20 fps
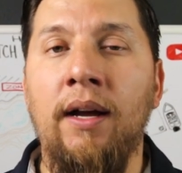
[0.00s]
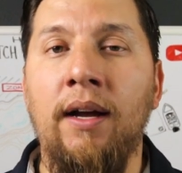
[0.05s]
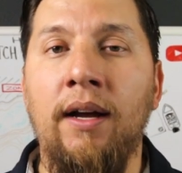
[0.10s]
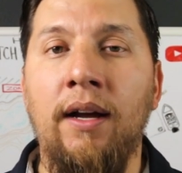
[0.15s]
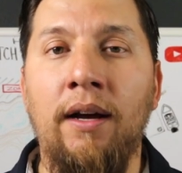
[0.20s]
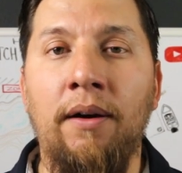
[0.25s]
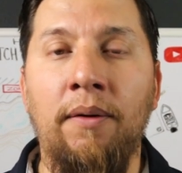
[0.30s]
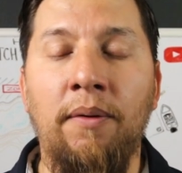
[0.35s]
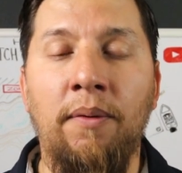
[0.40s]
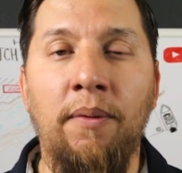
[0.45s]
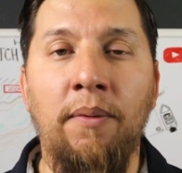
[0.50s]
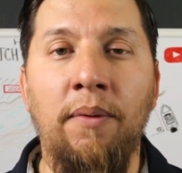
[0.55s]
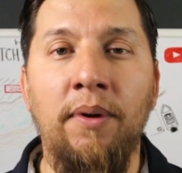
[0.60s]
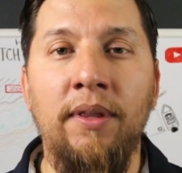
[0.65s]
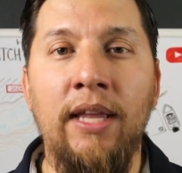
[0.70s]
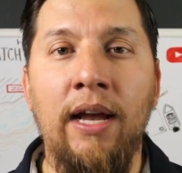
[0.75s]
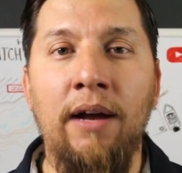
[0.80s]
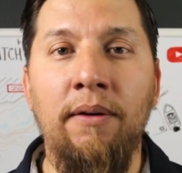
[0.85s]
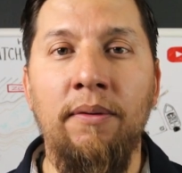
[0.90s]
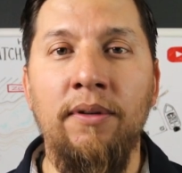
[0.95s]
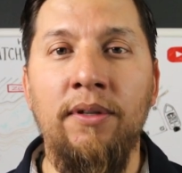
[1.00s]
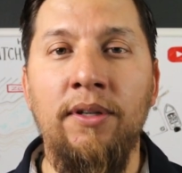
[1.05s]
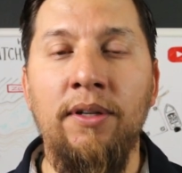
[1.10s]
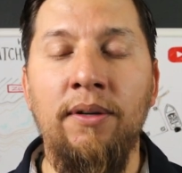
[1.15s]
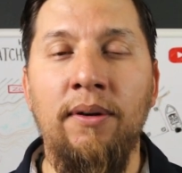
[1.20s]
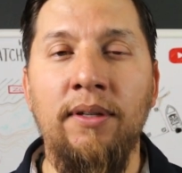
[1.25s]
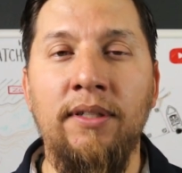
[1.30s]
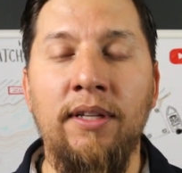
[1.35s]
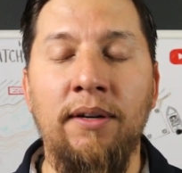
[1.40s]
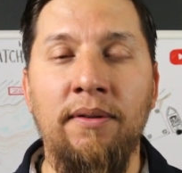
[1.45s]
Uh, what that would
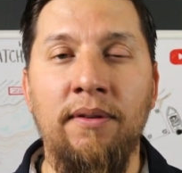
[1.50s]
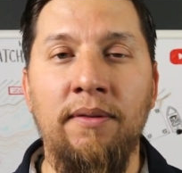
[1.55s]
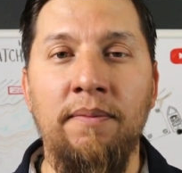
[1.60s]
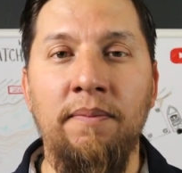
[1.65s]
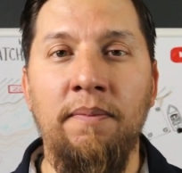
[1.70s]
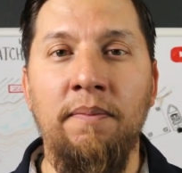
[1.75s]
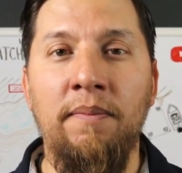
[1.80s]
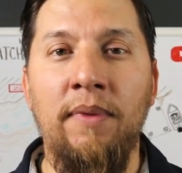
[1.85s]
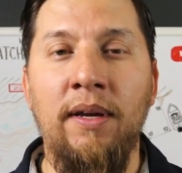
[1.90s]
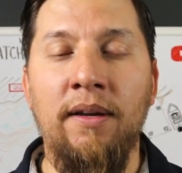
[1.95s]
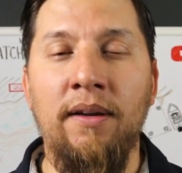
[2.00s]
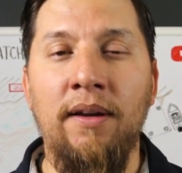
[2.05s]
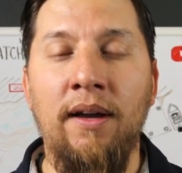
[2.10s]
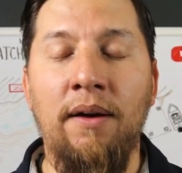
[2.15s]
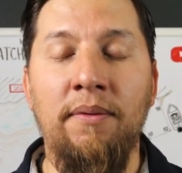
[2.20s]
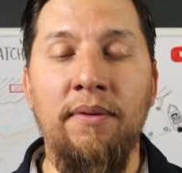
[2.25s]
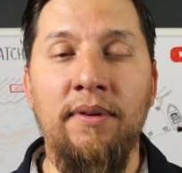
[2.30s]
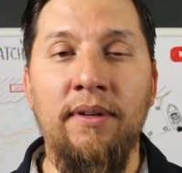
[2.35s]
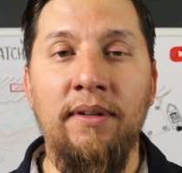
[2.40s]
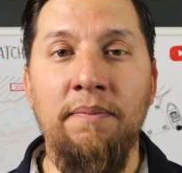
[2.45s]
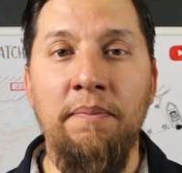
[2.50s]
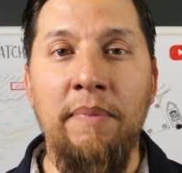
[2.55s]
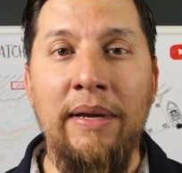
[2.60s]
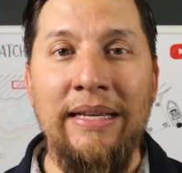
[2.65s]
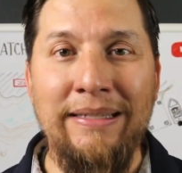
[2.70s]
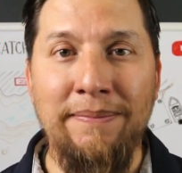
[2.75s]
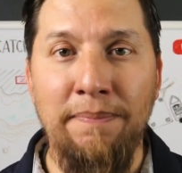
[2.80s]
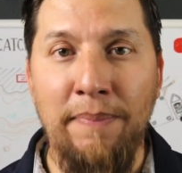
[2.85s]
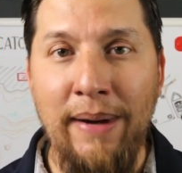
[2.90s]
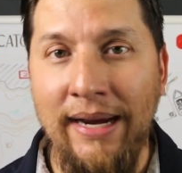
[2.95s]
do is it would make I would
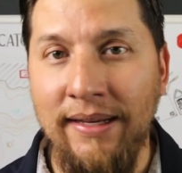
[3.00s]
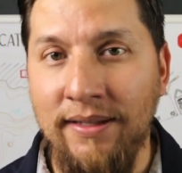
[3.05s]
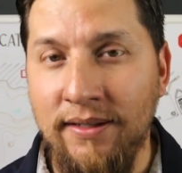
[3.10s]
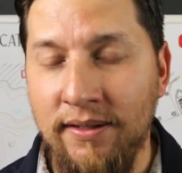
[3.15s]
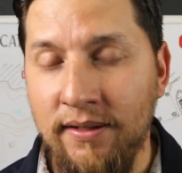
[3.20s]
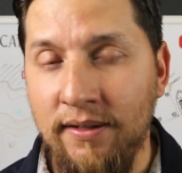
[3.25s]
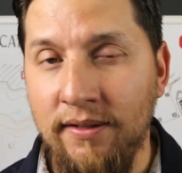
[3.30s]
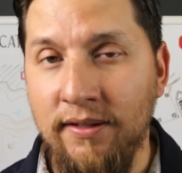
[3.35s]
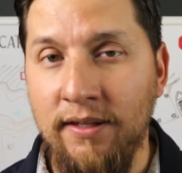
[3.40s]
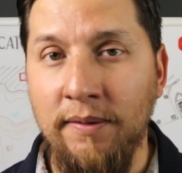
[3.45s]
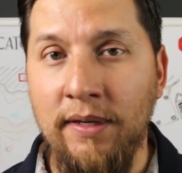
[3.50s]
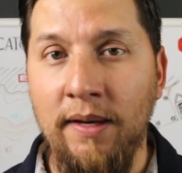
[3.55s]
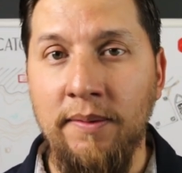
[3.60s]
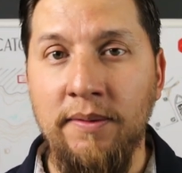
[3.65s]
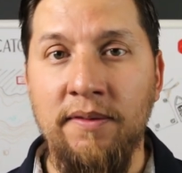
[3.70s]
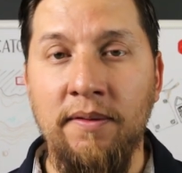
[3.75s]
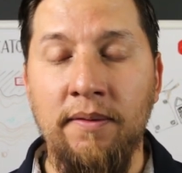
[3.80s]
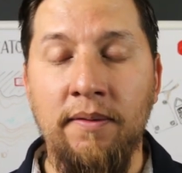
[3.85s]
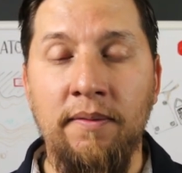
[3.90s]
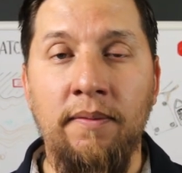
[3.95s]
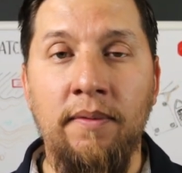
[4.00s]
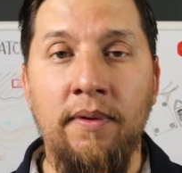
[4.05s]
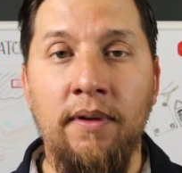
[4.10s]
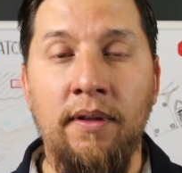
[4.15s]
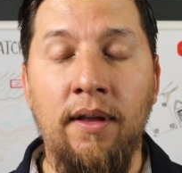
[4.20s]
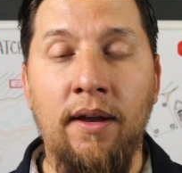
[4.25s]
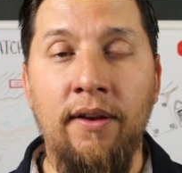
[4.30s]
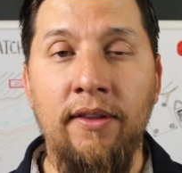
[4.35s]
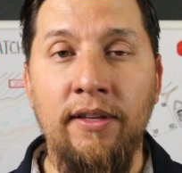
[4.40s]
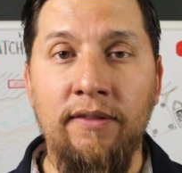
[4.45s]
miss bites. Sometimes
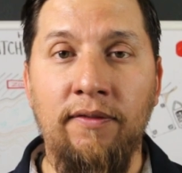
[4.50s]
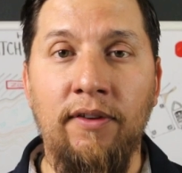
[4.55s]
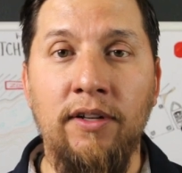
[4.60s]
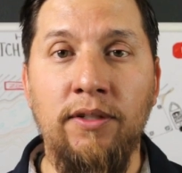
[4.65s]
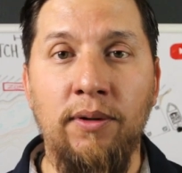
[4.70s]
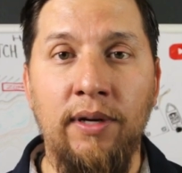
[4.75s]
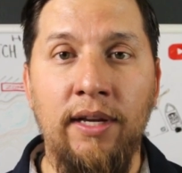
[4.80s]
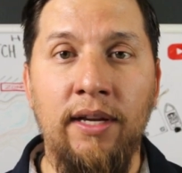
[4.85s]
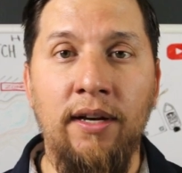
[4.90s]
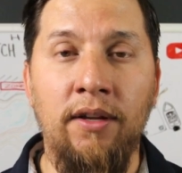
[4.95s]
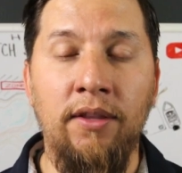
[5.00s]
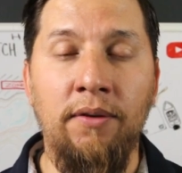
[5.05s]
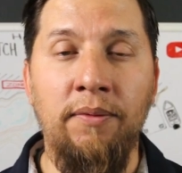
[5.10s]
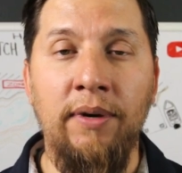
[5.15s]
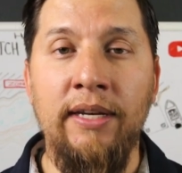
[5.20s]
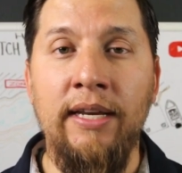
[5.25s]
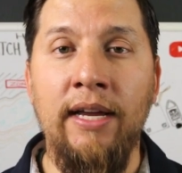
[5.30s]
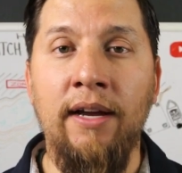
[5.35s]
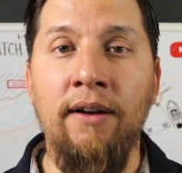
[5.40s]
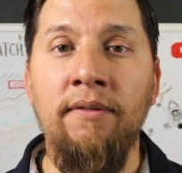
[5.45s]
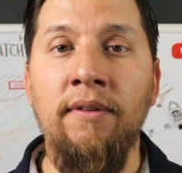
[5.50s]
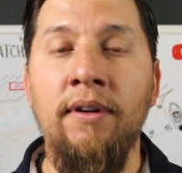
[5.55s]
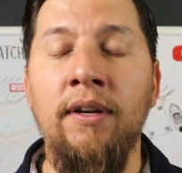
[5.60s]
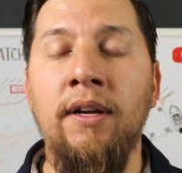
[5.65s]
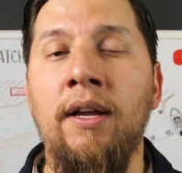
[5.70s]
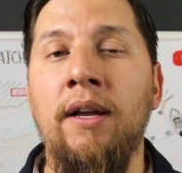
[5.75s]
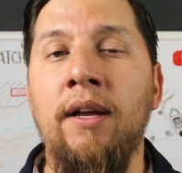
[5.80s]
a lot of these fish will hit on the way down